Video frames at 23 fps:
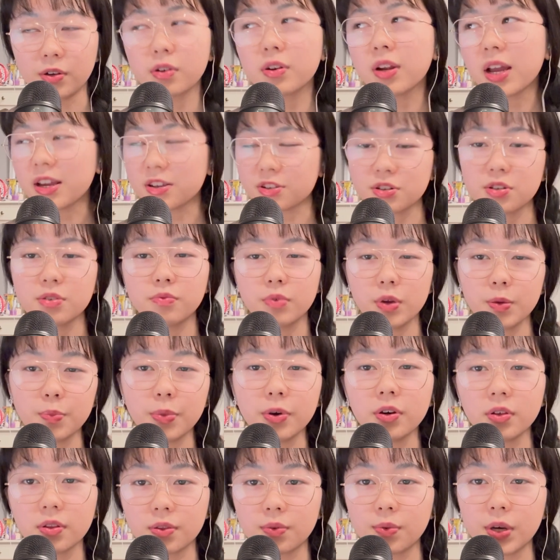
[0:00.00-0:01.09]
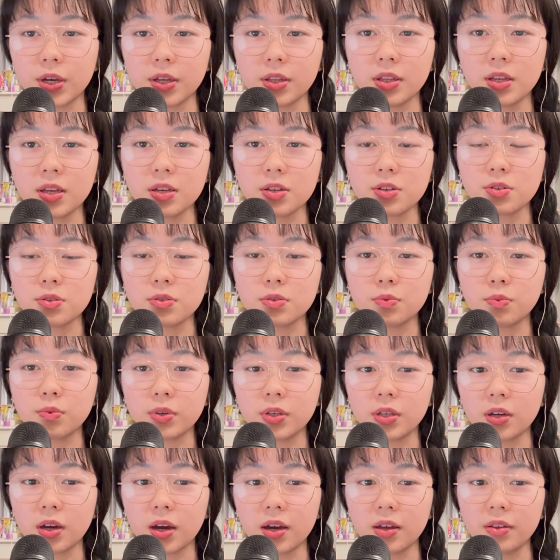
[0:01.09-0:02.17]
or actually we both went and we
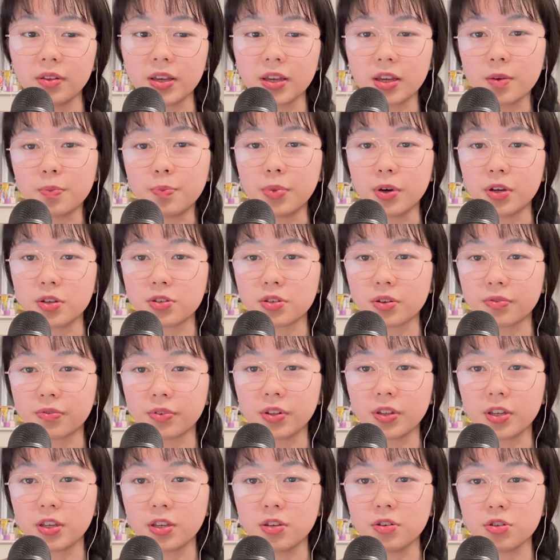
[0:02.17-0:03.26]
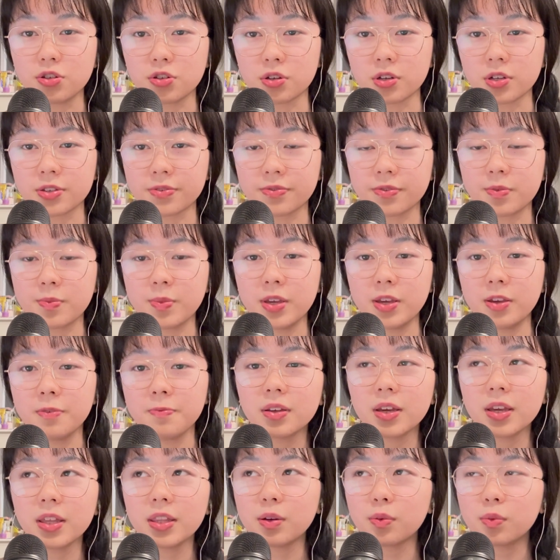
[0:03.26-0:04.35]
got like a bunch of really cute shirts for me.
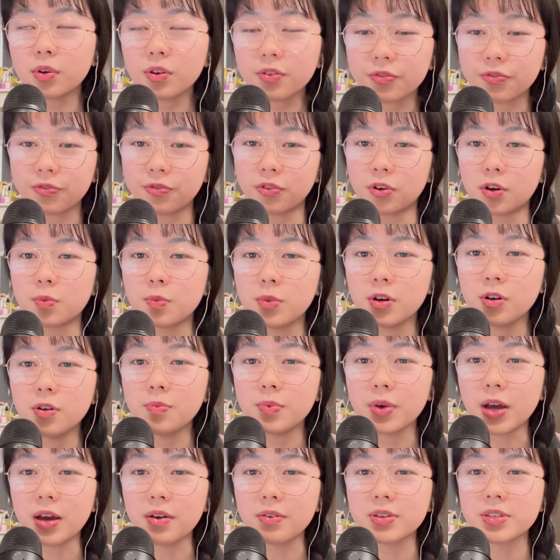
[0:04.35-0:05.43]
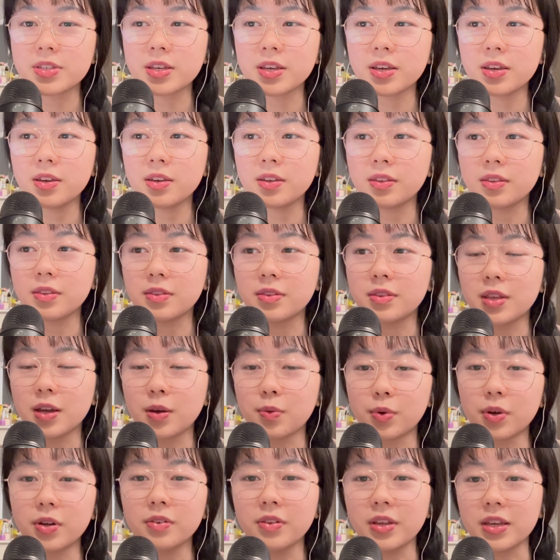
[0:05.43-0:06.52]
And they weren't formal, but I would say they
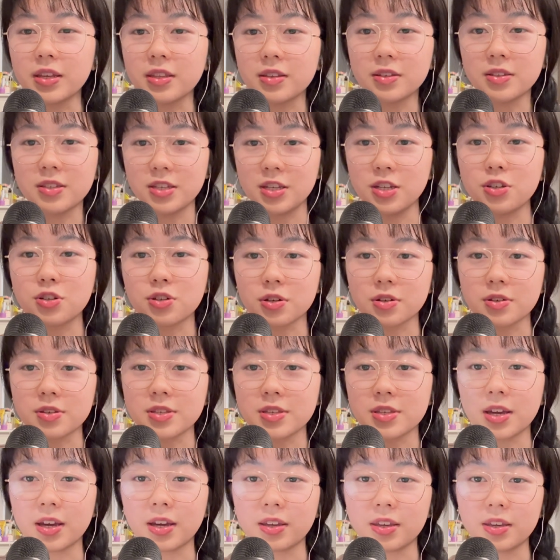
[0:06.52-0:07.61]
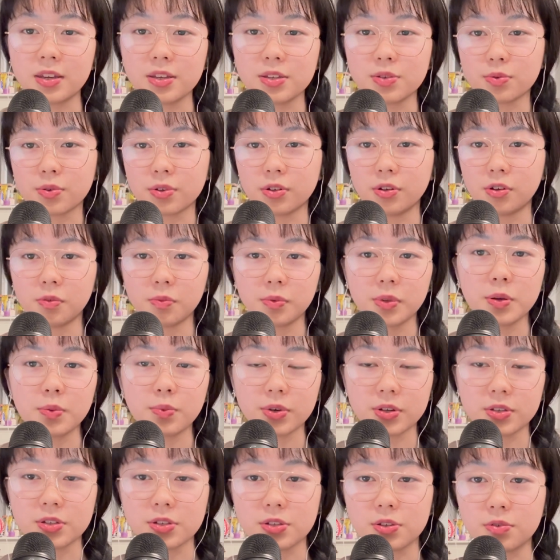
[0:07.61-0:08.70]
weren't like t-shirts that kids would normally
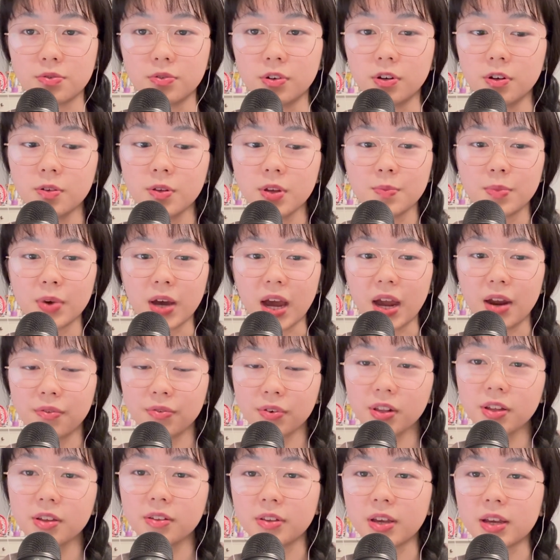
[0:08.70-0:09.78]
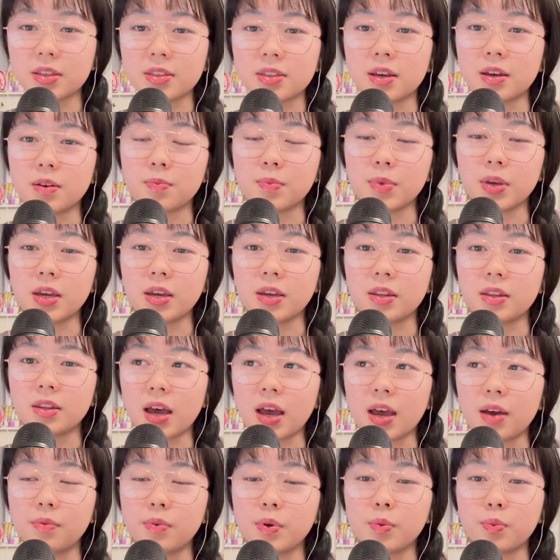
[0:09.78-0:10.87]
wear to school. I really liked them and
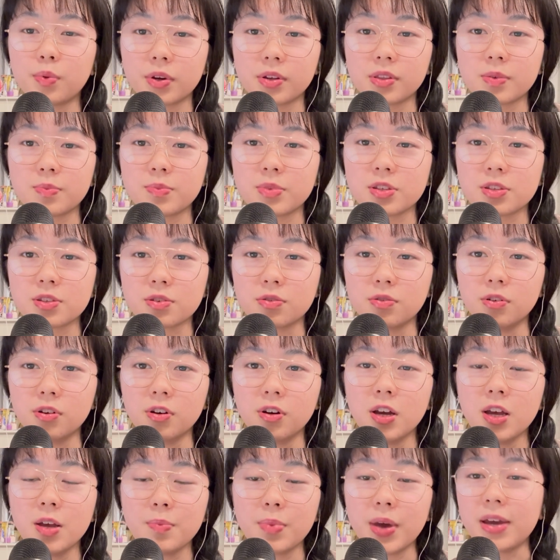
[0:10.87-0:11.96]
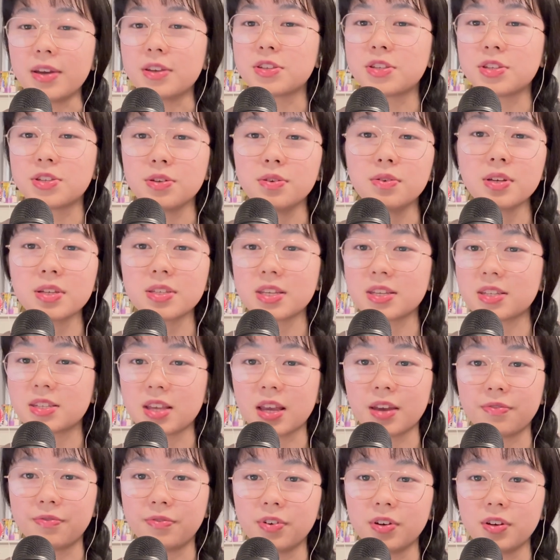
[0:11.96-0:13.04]
I would wear them to school. But as soon as I
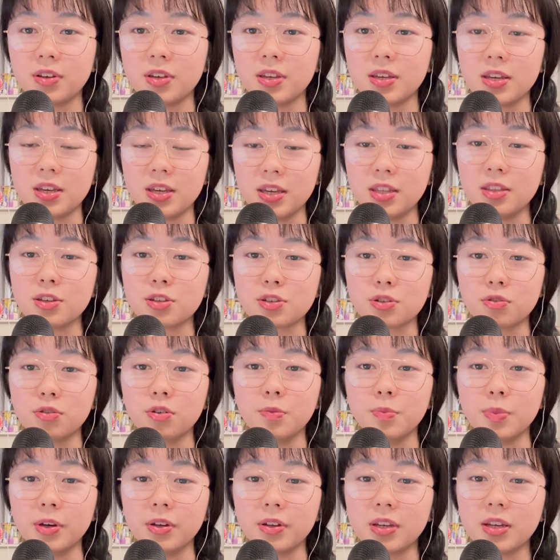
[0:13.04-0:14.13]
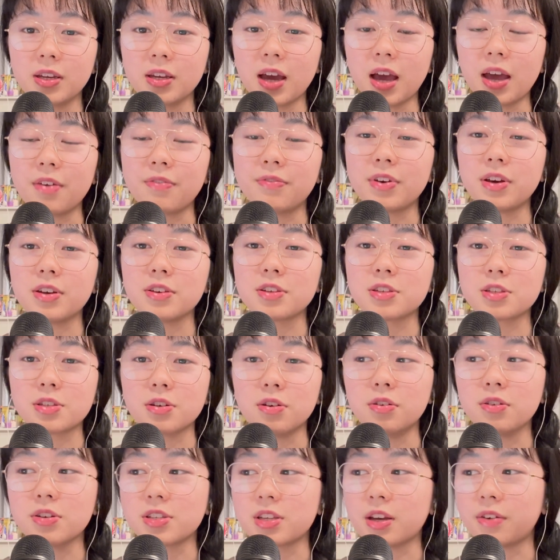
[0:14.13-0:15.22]
set foot in the school building, I felt
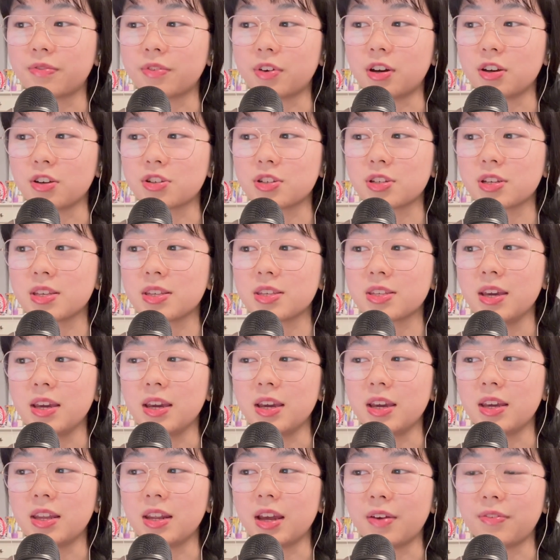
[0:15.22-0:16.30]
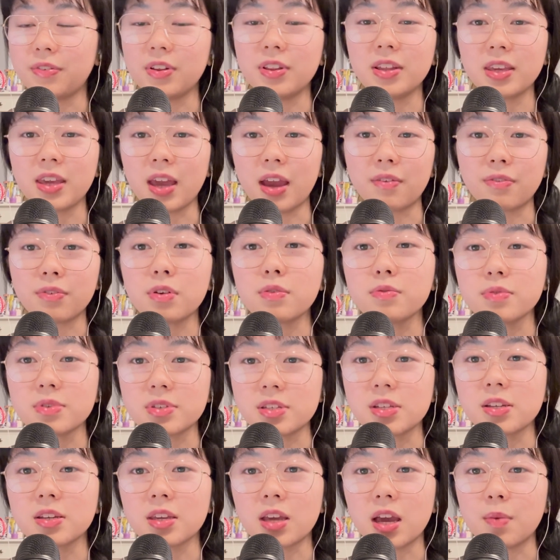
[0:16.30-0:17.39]
so self-conscious and I felt like everyone was
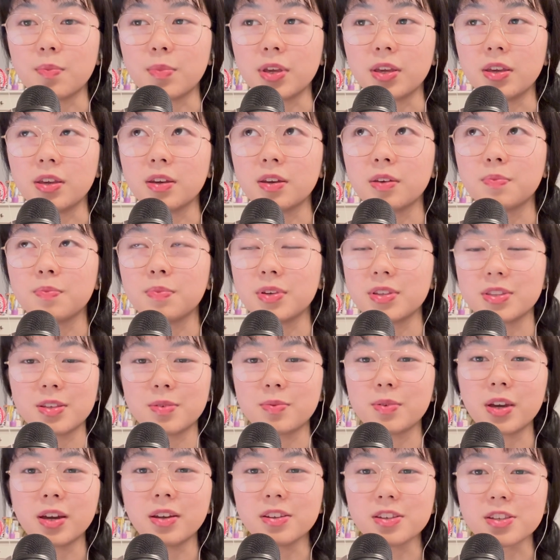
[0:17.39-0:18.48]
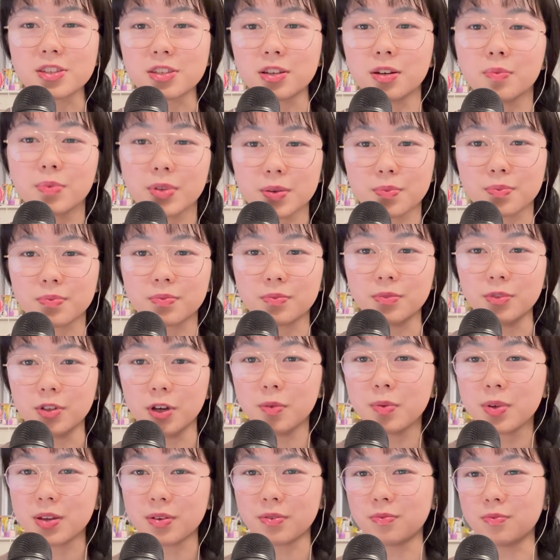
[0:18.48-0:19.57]
looking at me but to be honest nobody
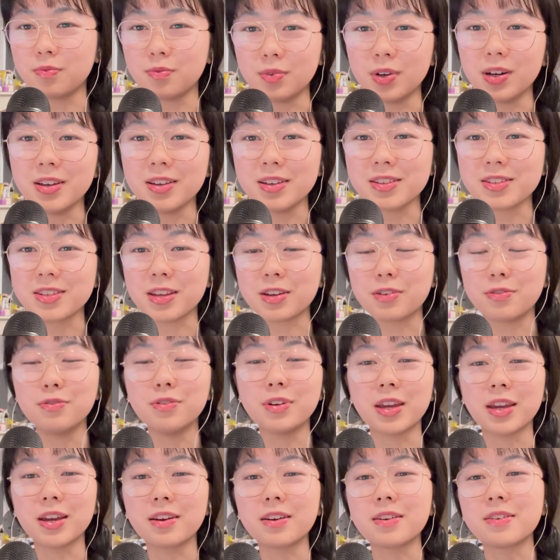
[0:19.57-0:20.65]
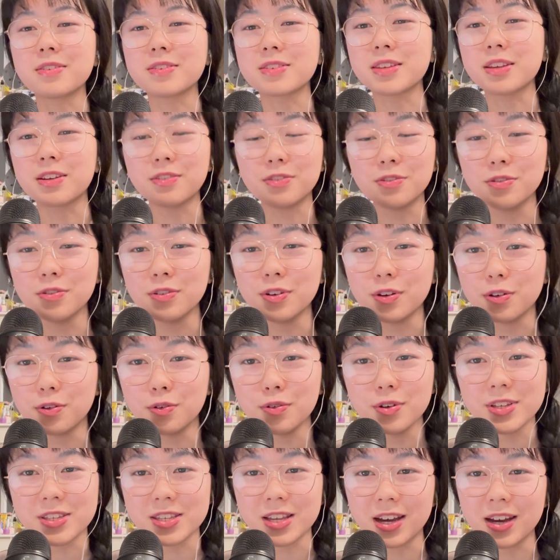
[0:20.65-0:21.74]
nobody was like who cares like who who
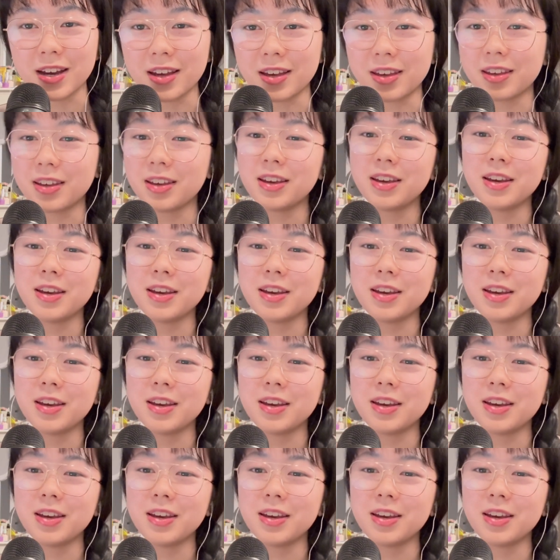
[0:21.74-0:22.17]
was i